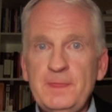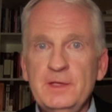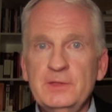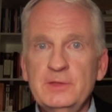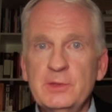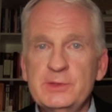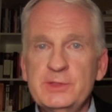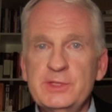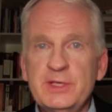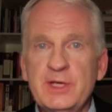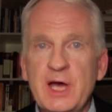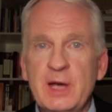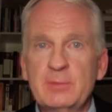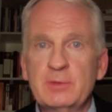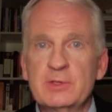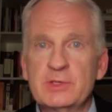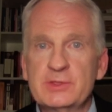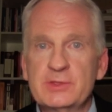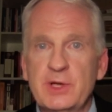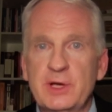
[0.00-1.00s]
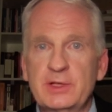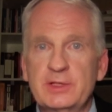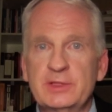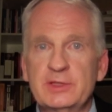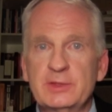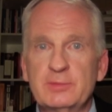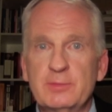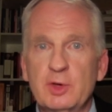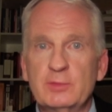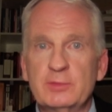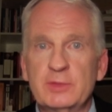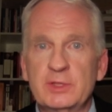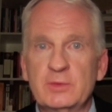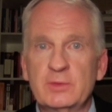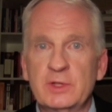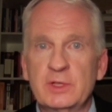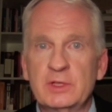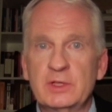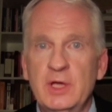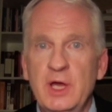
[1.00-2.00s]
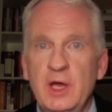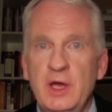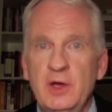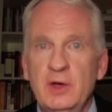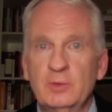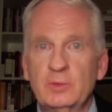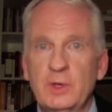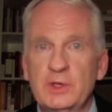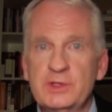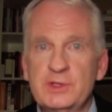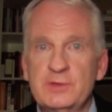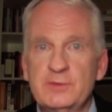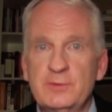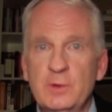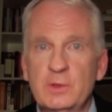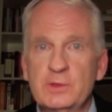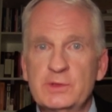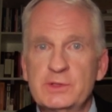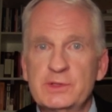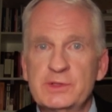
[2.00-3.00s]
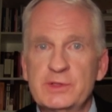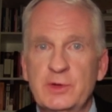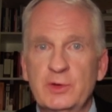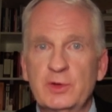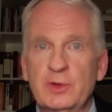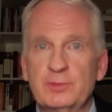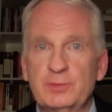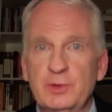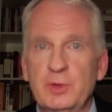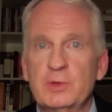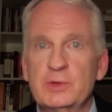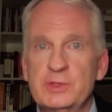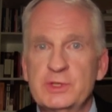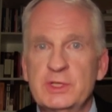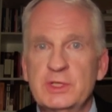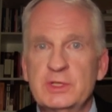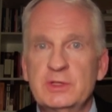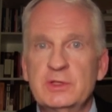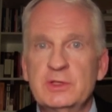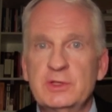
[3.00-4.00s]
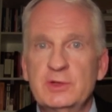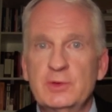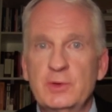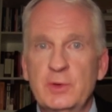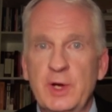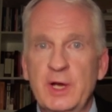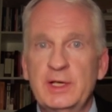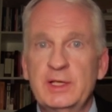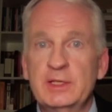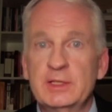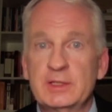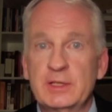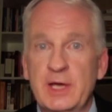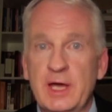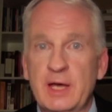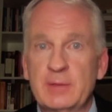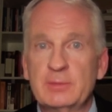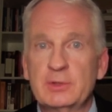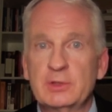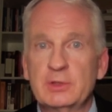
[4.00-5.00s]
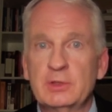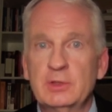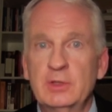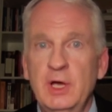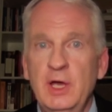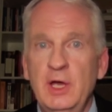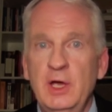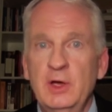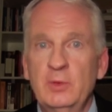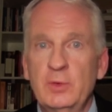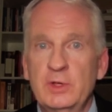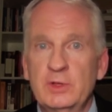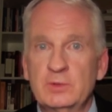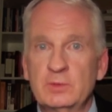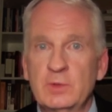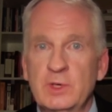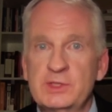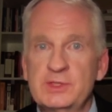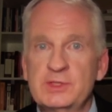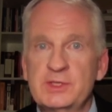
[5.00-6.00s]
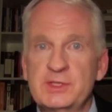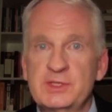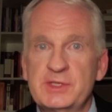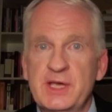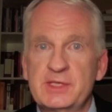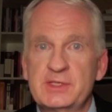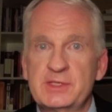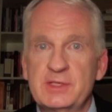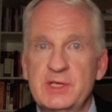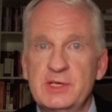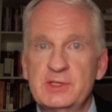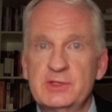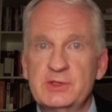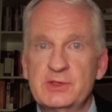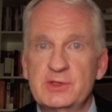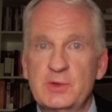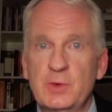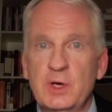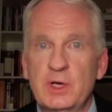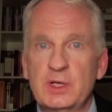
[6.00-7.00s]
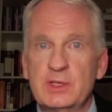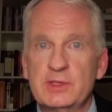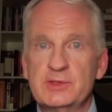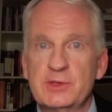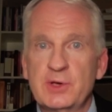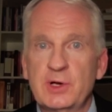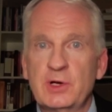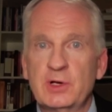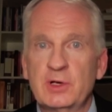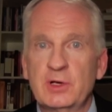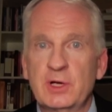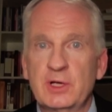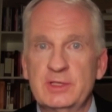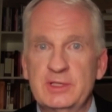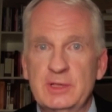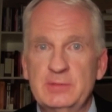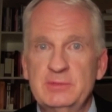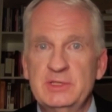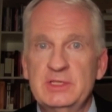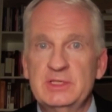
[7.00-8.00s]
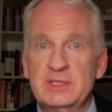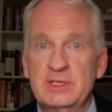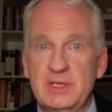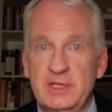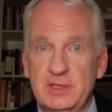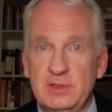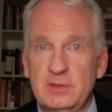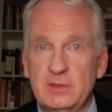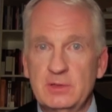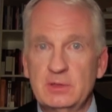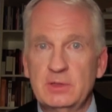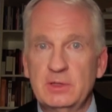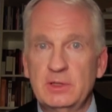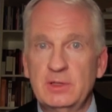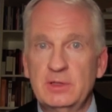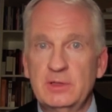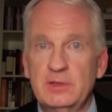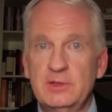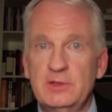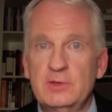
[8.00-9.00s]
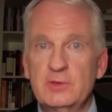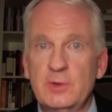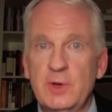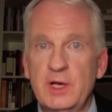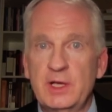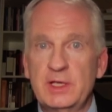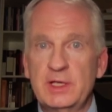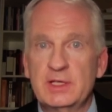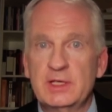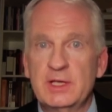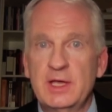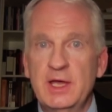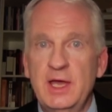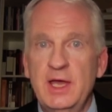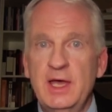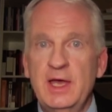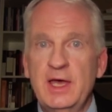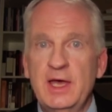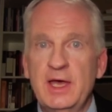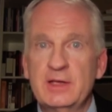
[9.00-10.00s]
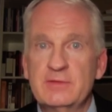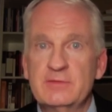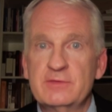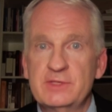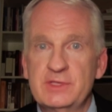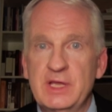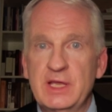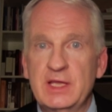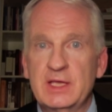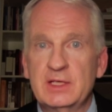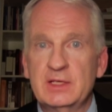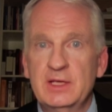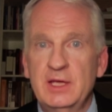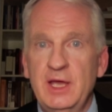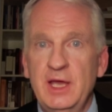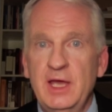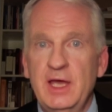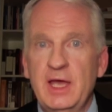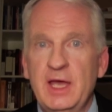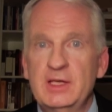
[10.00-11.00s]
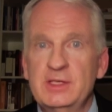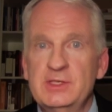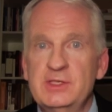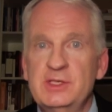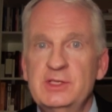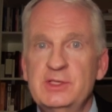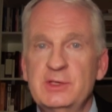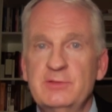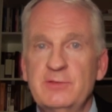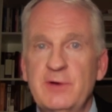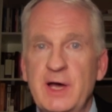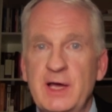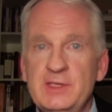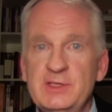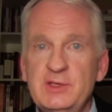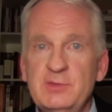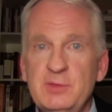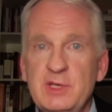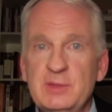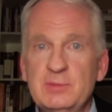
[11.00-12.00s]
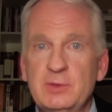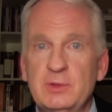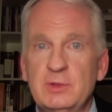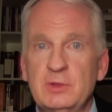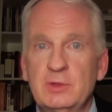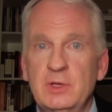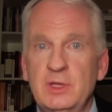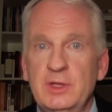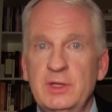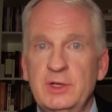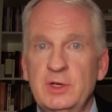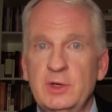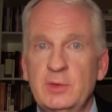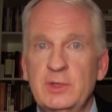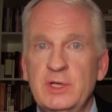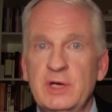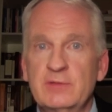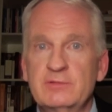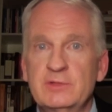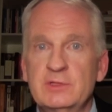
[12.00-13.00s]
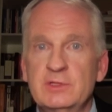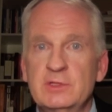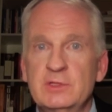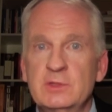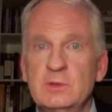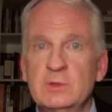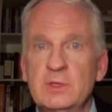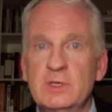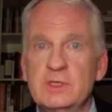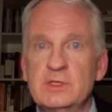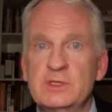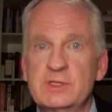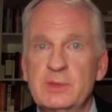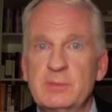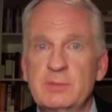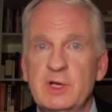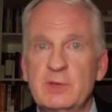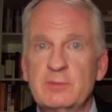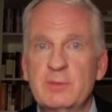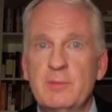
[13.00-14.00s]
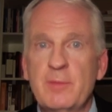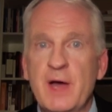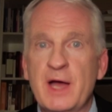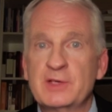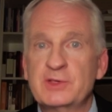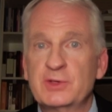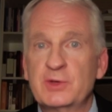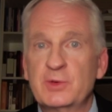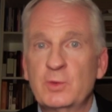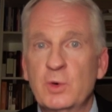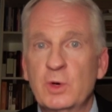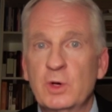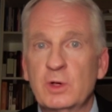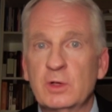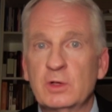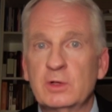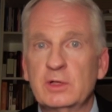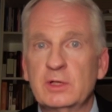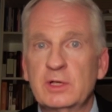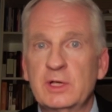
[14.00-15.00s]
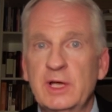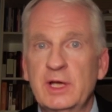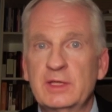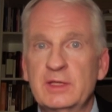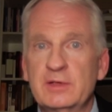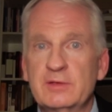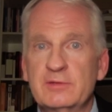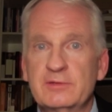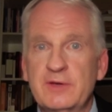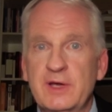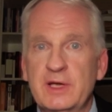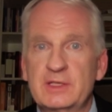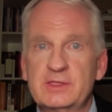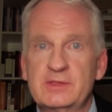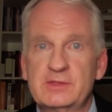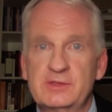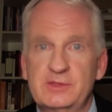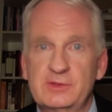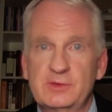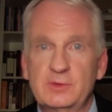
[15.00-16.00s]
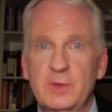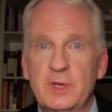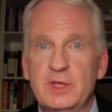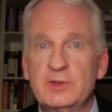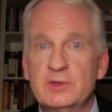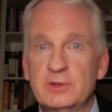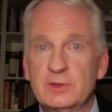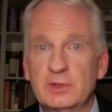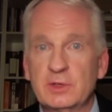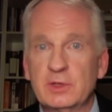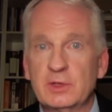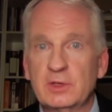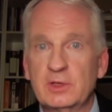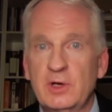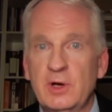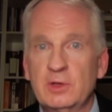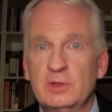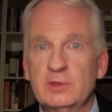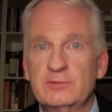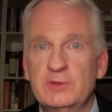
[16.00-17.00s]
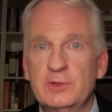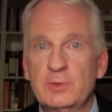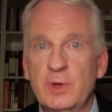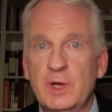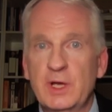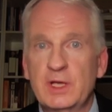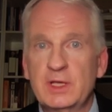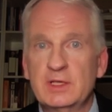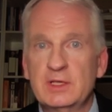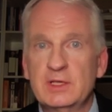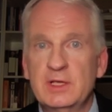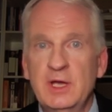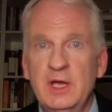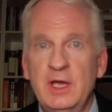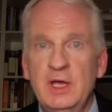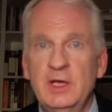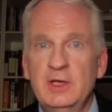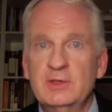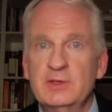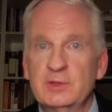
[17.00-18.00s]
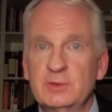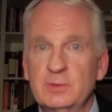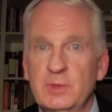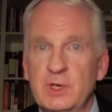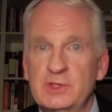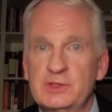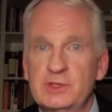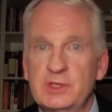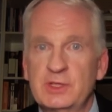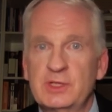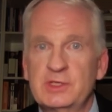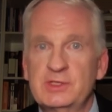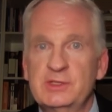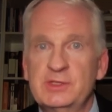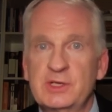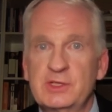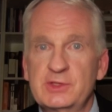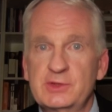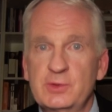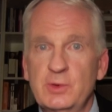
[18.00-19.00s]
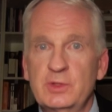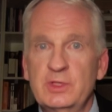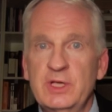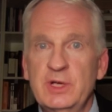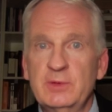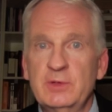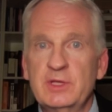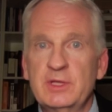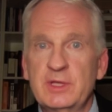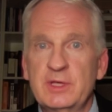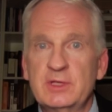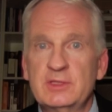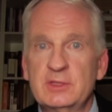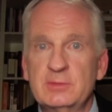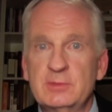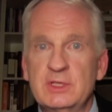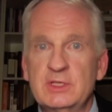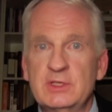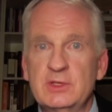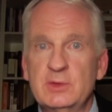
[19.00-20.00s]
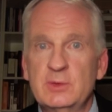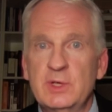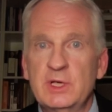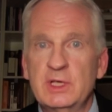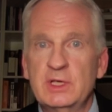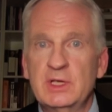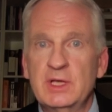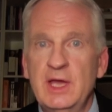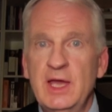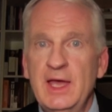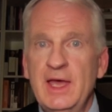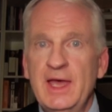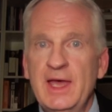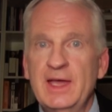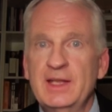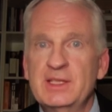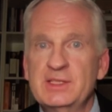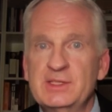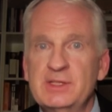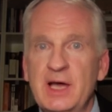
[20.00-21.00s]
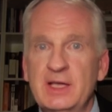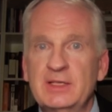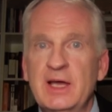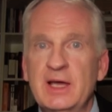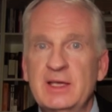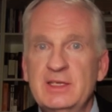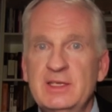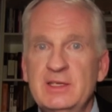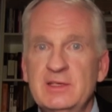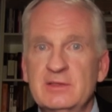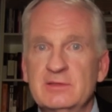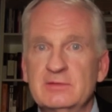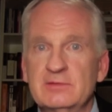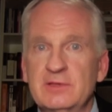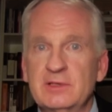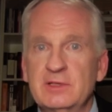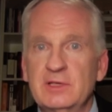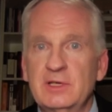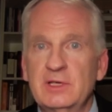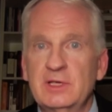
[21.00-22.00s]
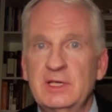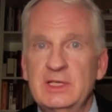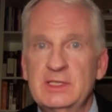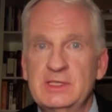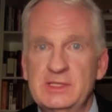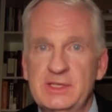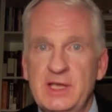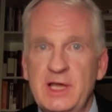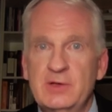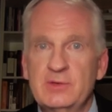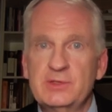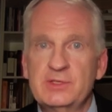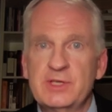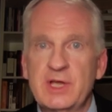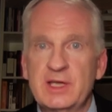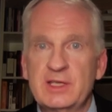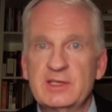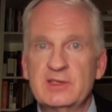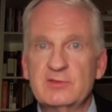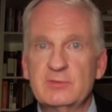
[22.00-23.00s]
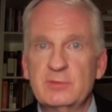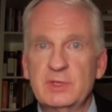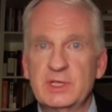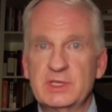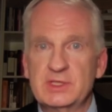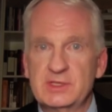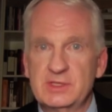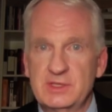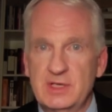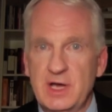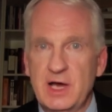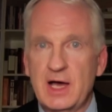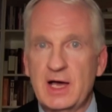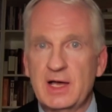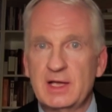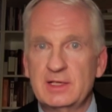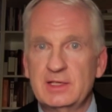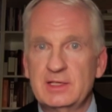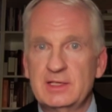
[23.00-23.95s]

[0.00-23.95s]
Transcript: Tulsi Gabbard is talking in a moment when Russian forces are approaching the Ukrainian capital, when Russian assassination squads are attempting to kill the Ukrainian head of state. And she's advising people that all we have to do is summon up a magic word and in effect surrender all of Ukraine to Russia. It's an extraordinary thing to be doing, and it's not naive. It sounds naive, but it's not.